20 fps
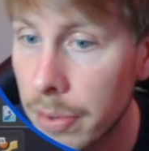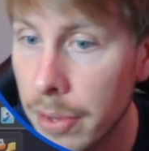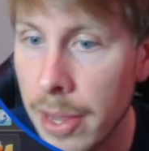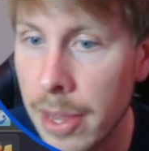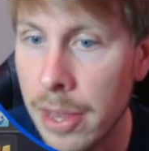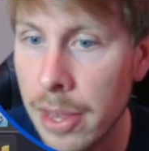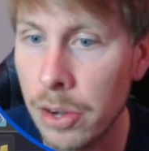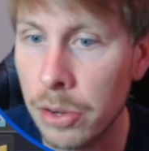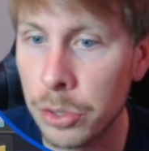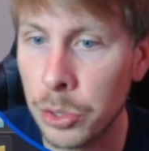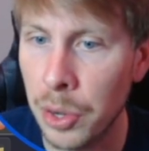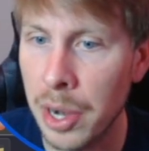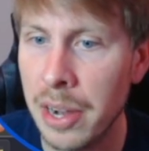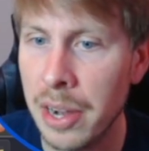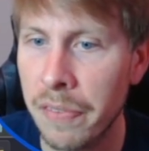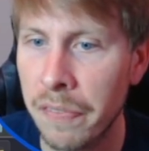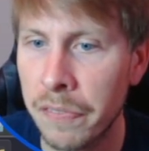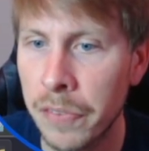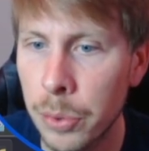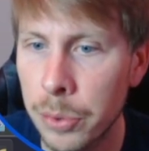It'll
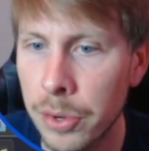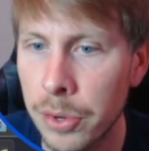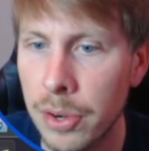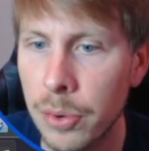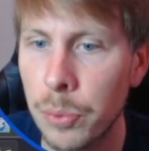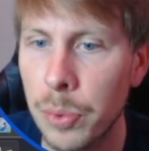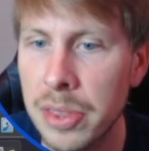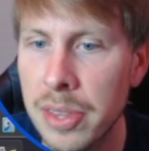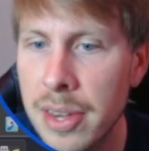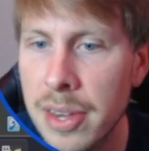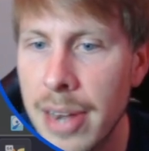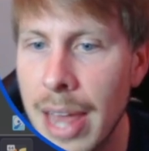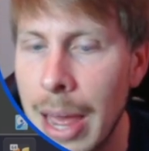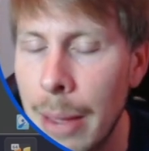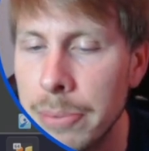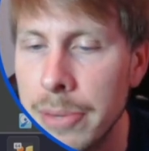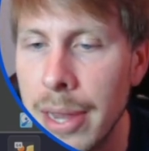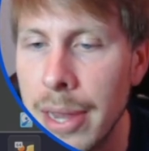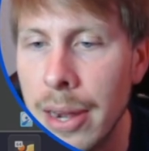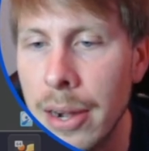create a folder within
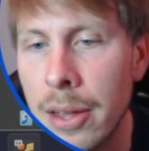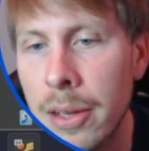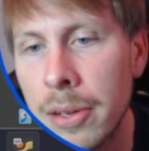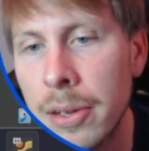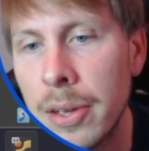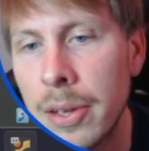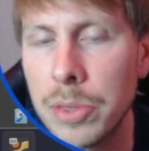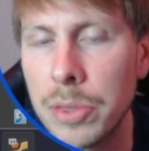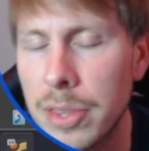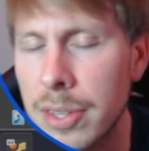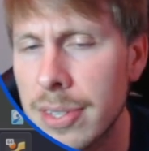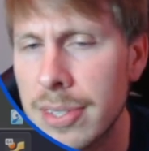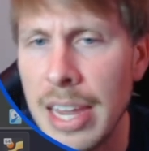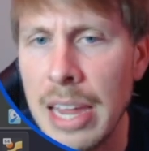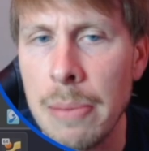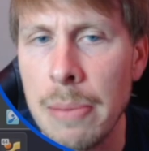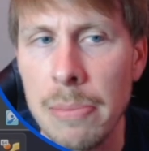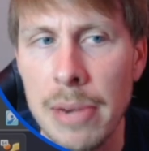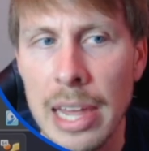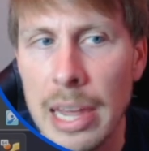app data with the
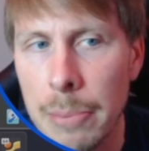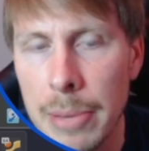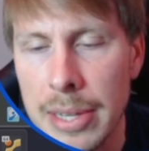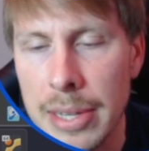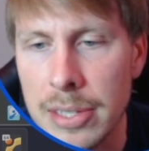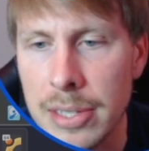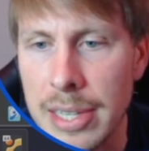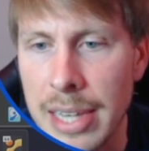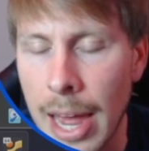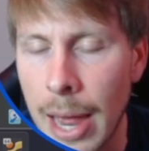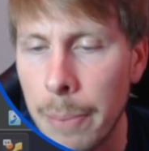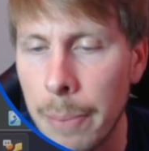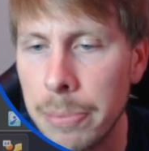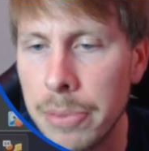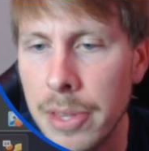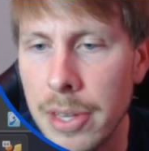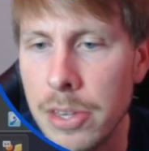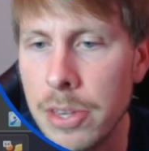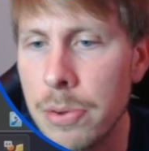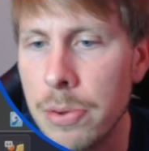same name as the
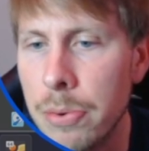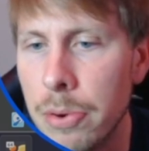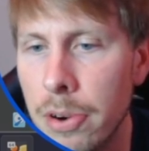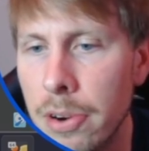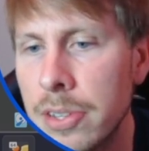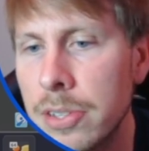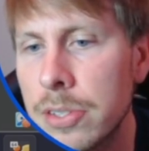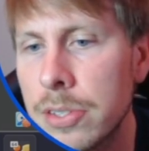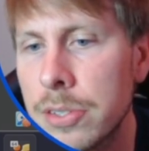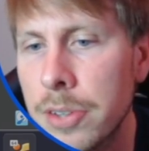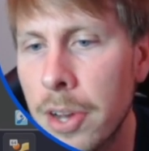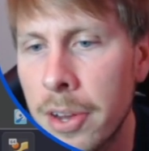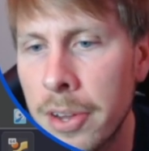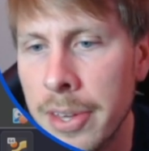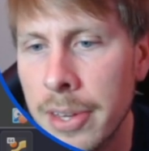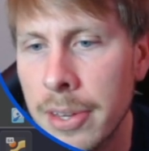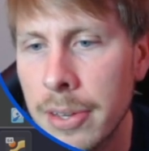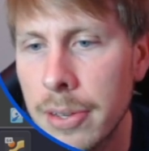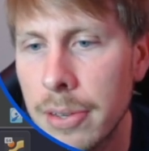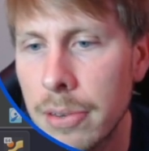app that you are
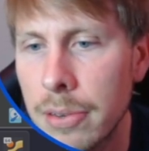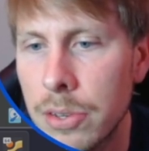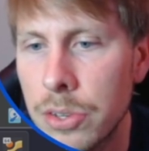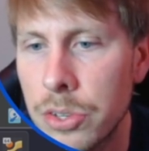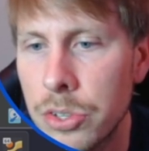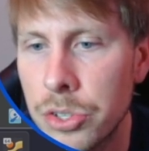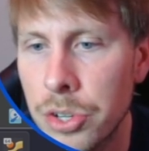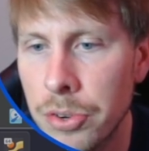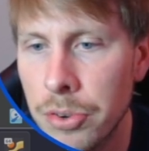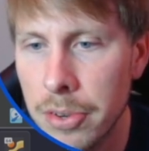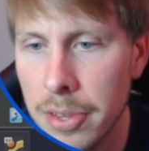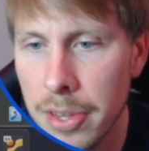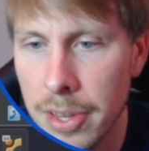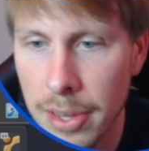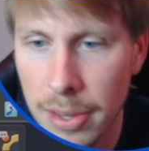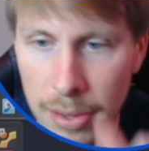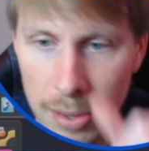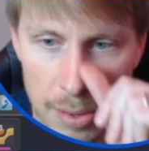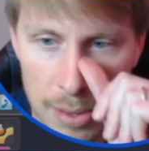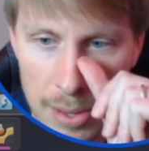installing
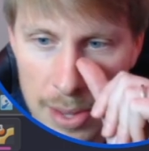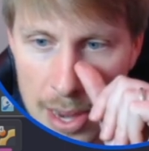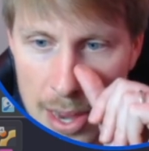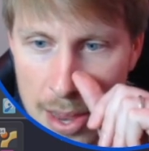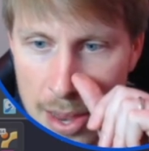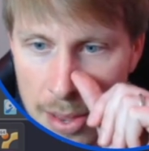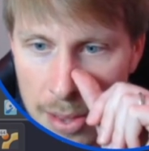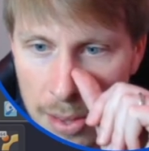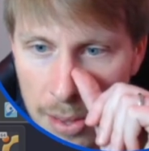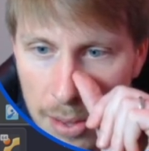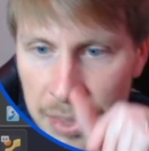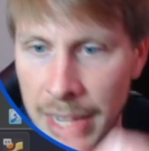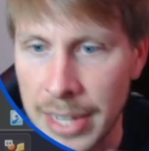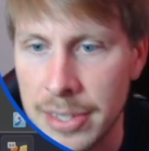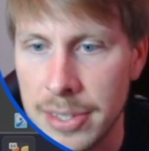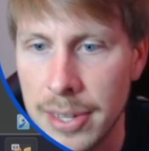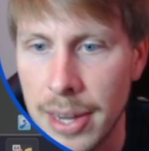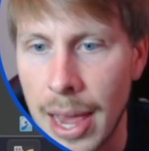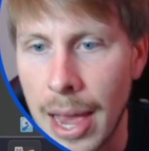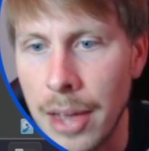generally and
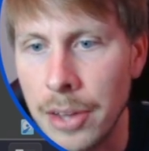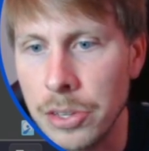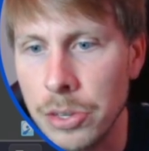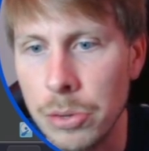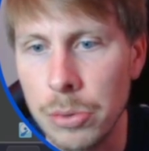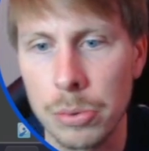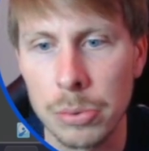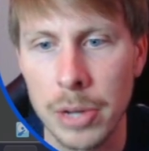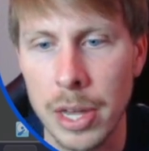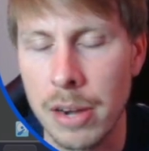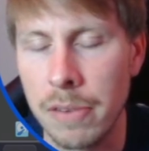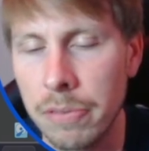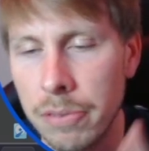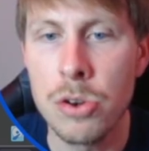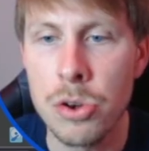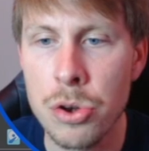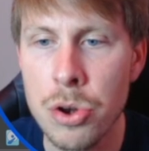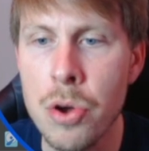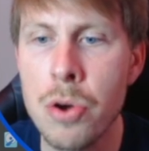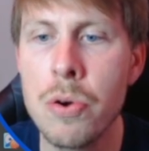that's how you kind of
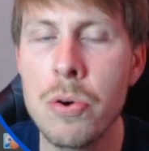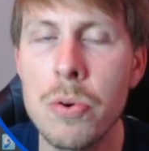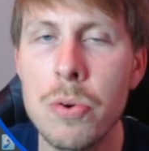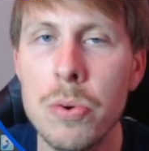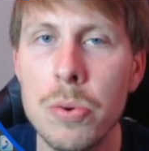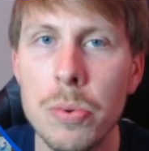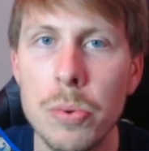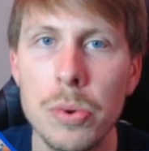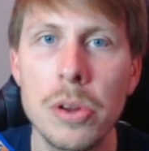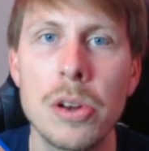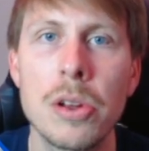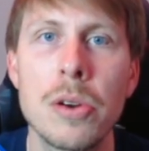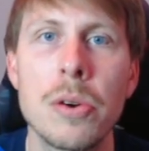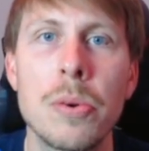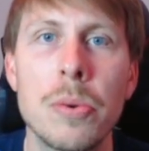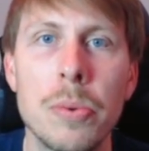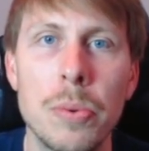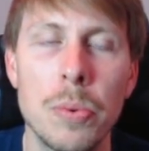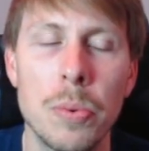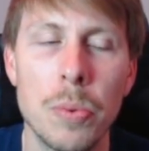know you
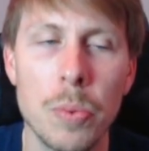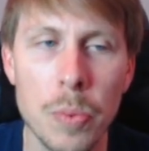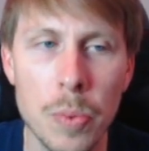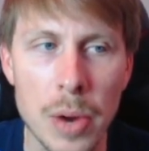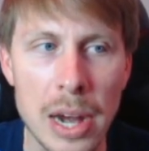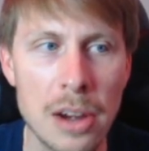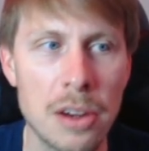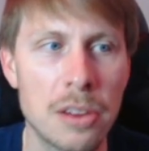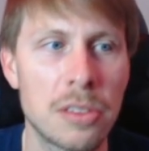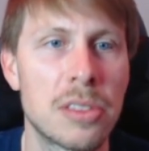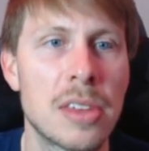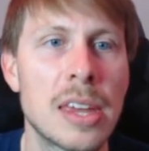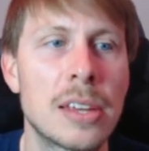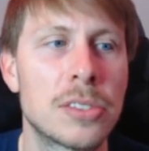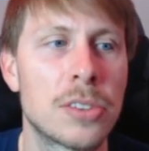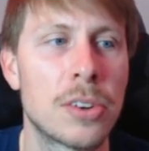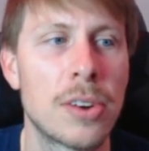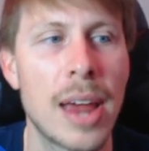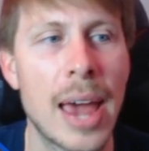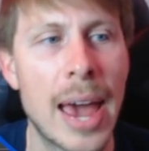know where
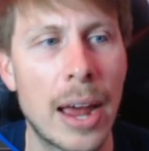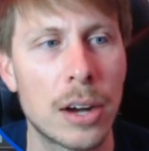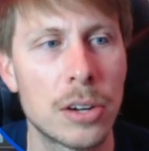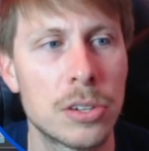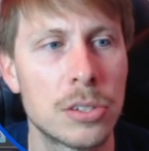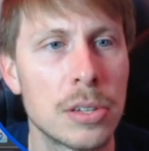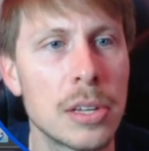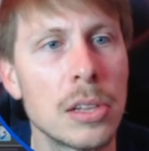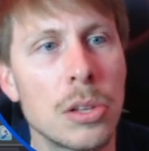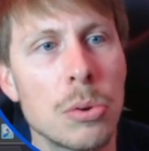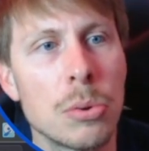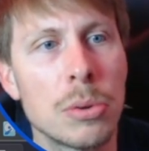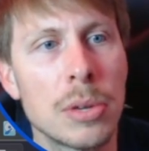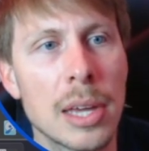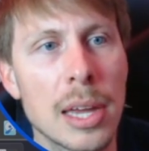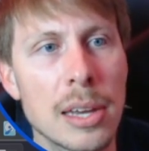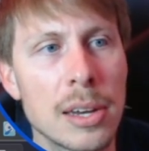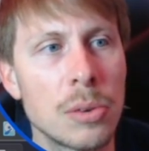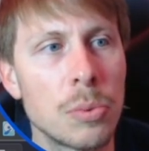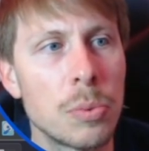things are actually
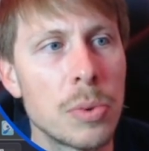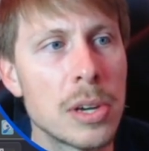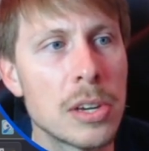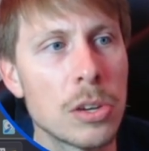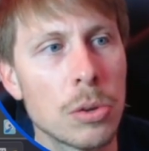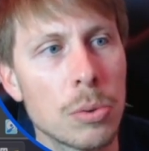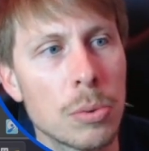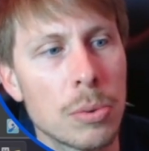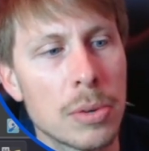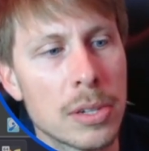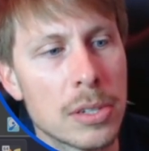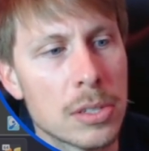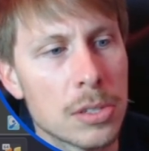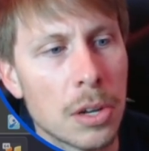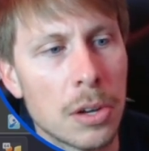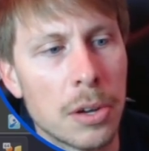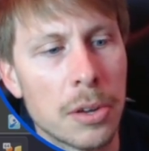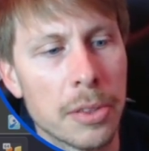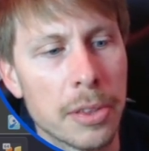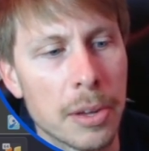located when you
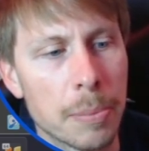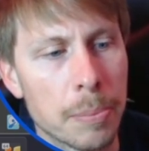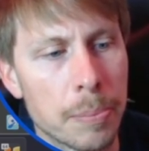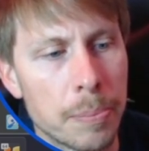install them